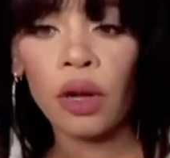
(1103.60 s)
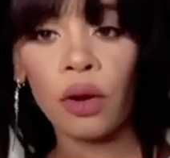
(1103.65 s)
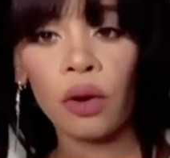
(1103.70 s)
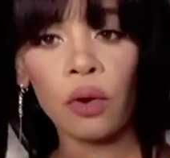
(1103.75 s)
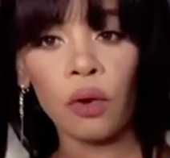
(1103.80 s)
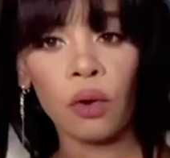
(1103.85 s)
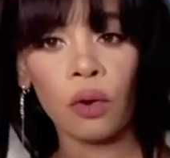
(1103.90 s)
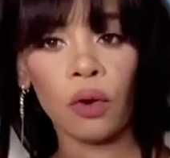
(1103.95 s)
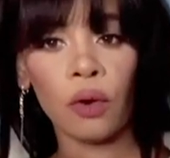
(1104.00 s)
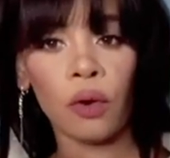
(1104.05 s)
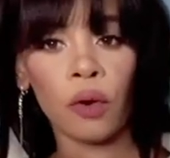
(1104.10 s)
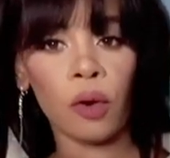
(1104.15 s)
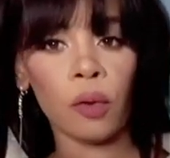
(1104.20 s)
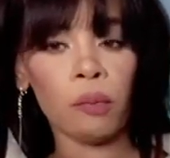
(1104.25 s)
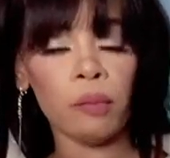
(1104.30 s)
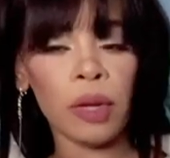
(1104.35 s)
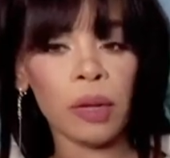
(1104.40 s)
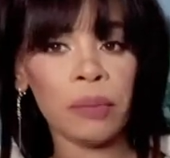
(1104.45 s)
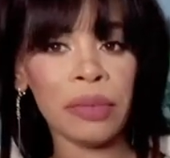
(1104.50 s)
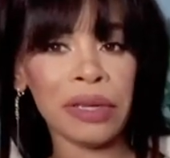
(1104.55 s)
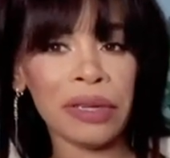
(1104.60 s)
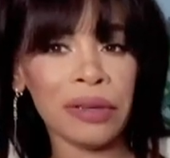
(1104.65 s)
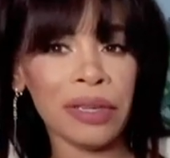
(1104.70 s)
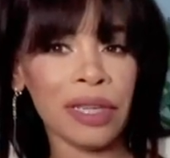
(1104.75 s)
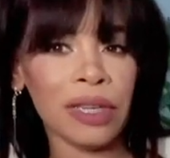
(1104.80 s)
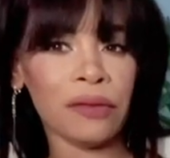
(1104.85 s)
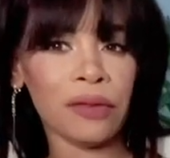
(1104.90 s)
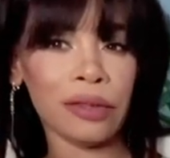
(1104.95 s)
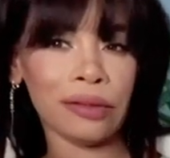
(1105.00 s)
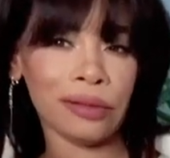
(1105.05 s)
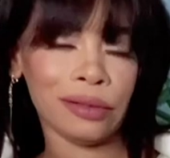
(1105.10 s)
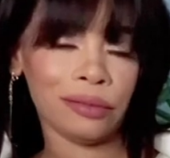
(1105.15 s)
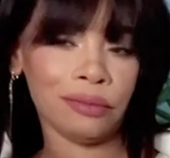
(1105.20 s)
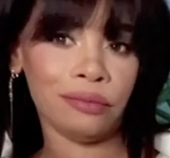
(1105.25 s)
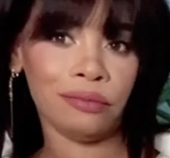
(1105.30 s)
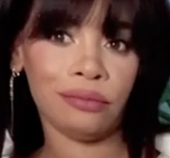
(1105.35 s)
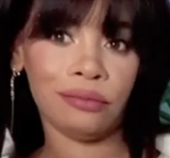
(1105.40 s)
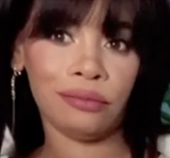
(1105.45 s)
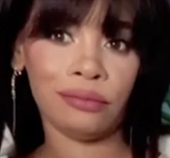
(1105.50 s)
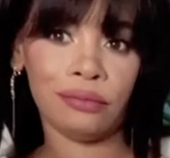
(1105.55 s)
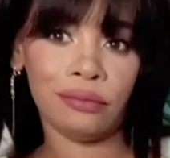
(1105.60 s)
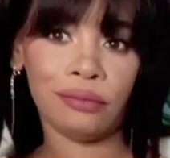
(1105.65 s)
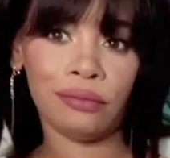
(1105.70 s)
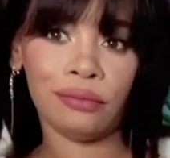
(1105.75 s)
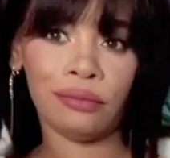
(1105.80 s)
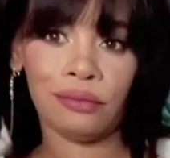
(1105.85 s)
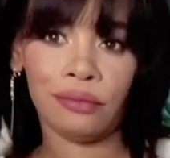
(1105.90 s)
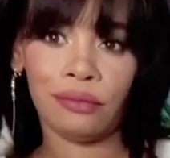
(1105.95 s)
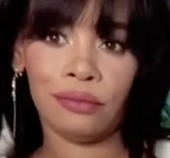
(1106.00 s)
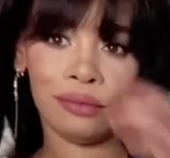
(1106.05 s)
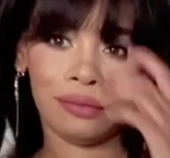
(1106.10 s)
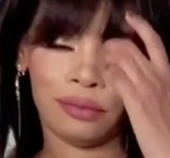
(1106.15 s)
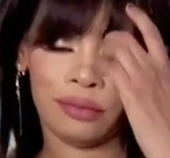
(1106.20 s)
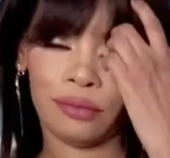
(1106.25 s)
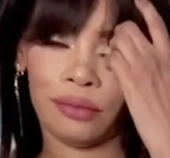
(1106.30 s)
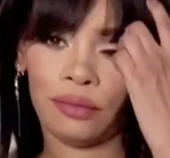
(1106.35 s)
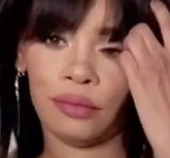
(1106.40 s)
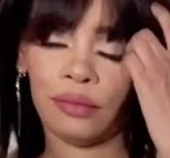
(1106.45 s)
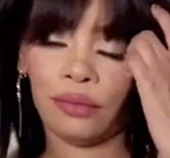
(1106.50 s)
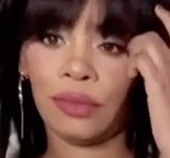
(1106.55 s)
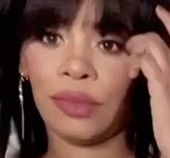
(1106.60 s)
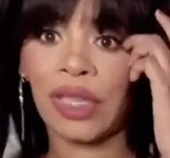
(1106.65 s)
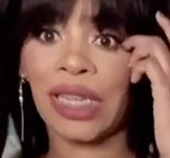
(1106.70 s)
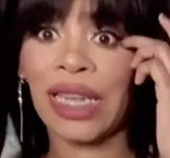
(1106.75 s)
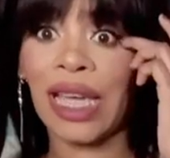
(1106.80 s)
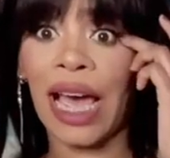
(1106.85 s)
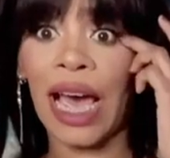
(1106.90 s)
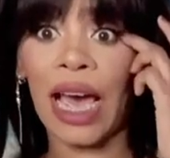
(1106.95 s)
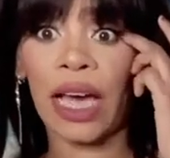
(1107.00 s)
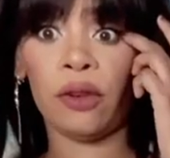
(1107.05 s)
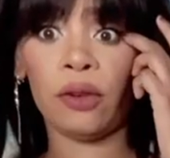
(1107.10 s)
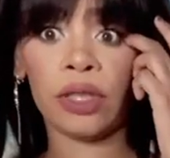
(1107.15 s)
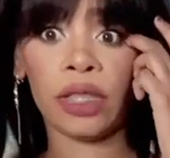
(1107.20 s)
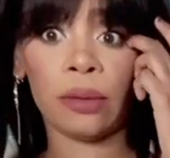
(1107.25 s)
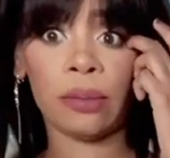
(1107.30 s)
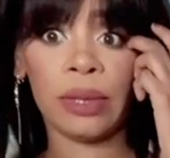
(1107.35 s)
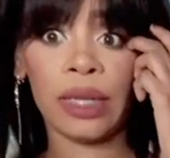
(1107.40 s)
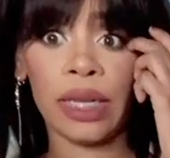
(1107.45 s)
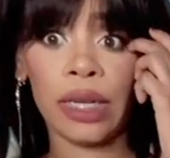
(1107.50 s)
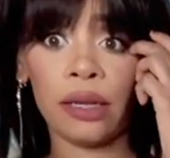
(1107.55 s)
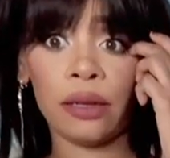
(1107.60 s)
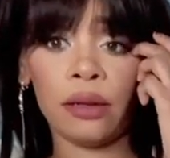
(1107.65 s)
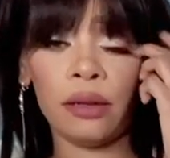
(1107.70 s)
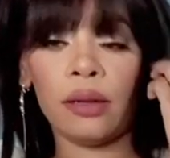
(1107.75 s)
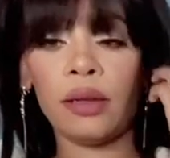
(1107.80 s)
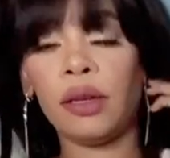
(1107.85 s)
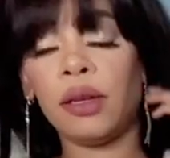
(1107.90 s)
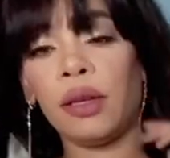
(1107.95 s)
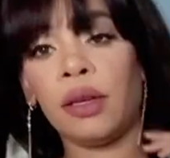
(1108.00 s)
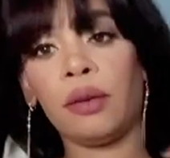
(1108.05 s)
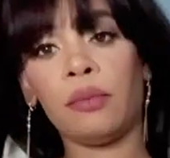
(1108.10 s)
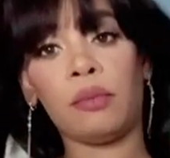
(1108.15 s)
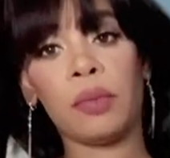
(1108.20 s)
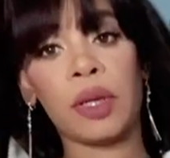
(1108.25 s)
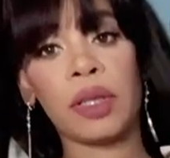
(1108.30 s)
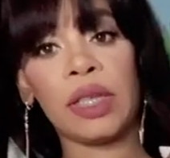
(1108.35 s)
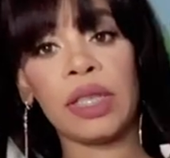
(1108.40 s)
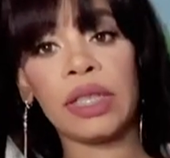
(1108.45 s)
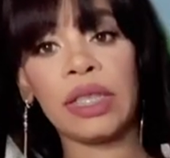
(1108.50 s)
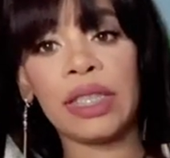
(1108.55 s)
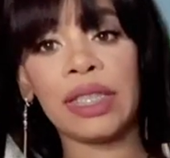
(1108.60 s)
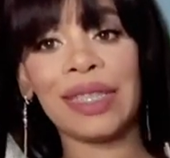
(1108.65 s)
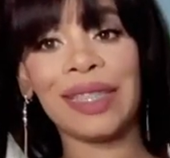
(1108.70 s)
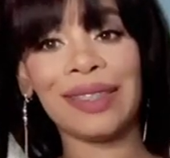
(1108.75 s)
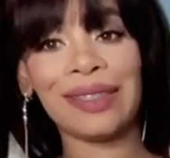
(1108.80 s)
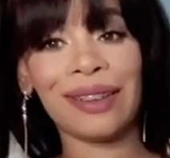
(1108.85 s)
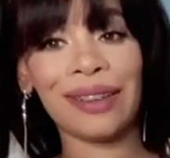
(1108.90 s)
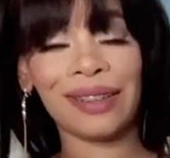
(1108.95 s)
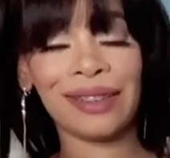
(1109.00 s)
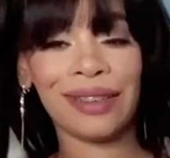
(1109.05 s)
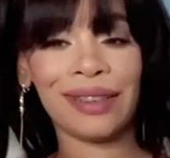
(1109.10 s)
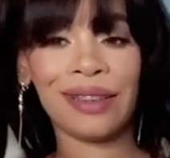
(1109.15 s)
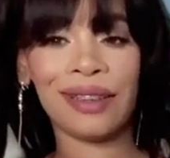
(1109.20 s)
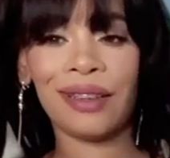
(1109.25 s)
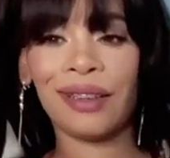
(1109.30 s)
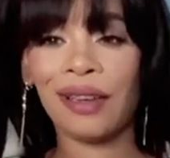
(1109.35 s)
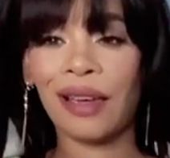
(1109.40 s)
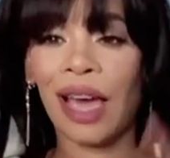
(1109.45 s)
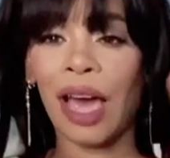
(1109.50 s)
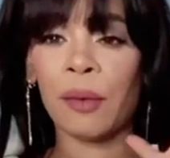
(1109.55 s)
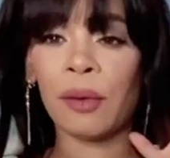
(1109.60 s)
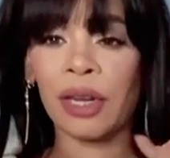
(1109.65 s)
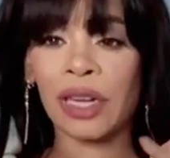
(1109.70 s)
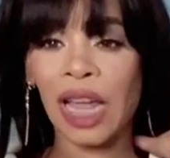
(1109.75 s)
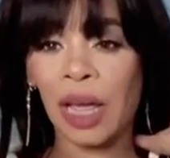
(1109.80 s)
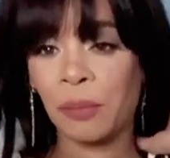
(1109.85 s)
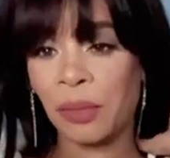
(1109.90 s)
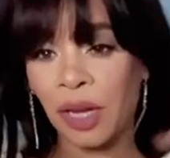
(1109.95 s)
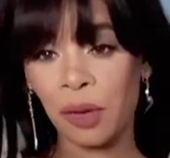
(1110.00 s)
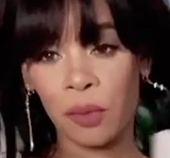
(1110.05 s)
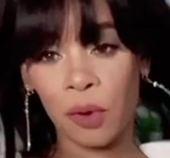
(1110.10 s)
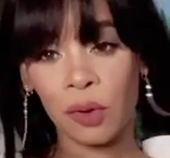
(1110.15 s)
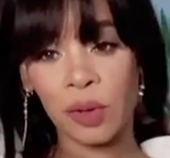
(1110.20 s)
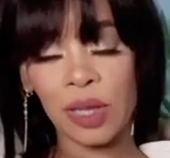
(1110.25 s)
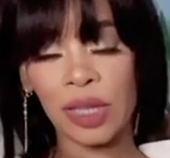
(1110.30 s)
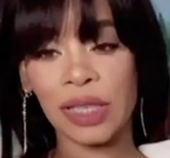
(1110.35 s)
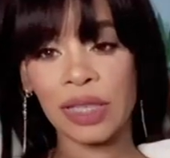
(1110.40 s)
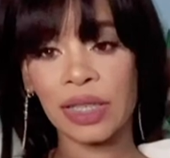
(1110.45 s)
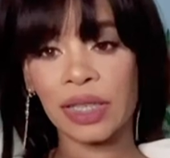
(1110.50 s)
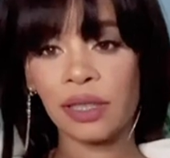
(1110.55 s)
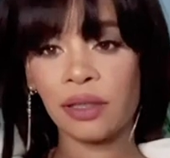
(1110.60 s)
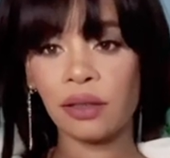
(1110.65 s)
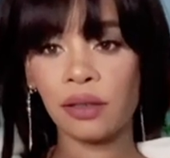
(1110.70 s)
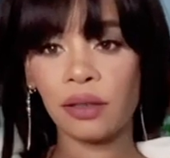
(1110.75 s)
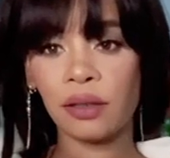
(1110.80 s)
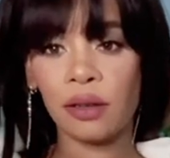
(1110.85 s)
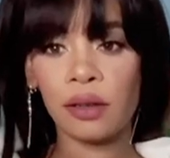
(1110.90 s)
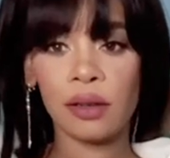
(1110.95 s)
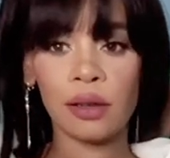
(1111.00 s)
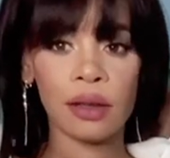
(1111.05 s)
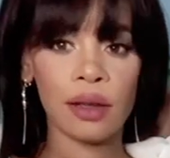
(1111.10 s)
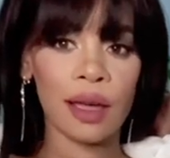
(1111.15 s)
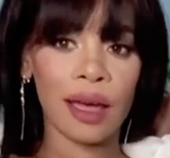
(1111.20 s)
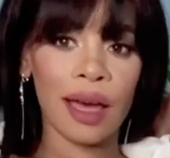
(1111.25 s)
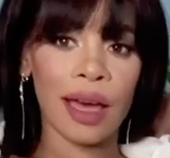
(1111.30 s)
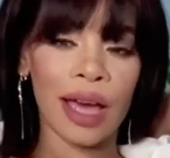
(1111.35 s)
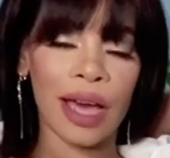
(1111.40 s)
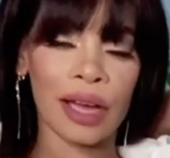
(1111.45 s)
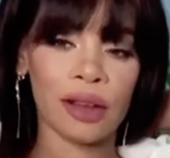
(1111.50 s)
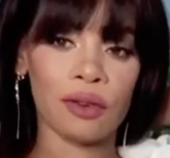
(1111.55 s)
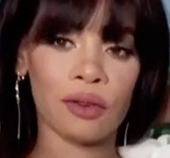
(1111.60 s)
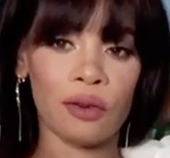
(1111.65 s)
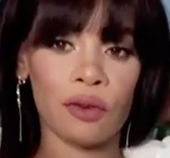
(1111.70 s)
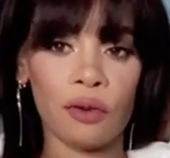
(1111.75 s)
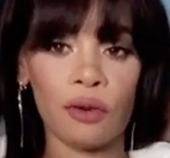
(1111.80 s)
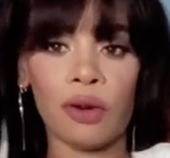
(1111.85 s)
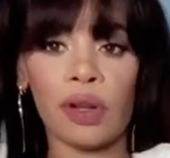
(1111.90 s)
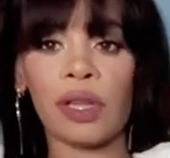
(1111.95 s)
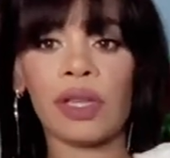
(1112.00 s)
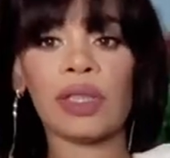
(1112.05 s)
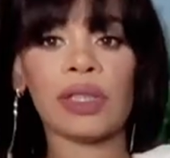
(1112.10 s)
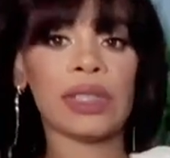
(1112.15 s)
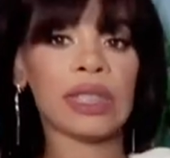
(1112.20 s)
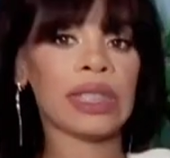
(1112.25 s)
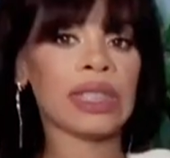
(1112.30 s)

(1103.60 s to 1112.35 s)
or maybe even tan or something, but this is not, I'm not happy about this at all.